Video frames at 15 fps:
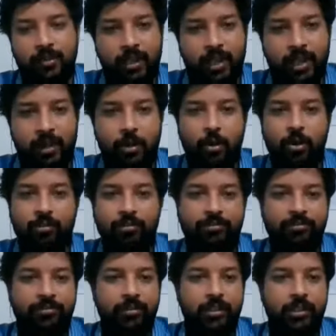amount of
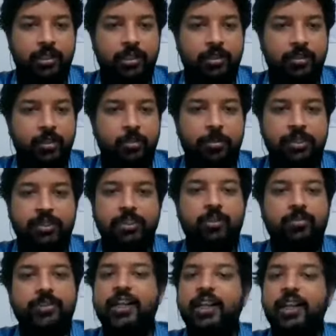percent
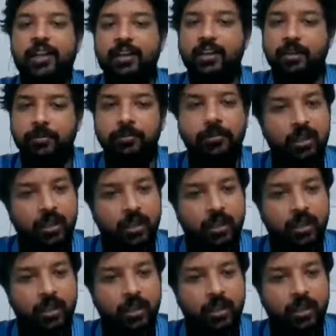of their income.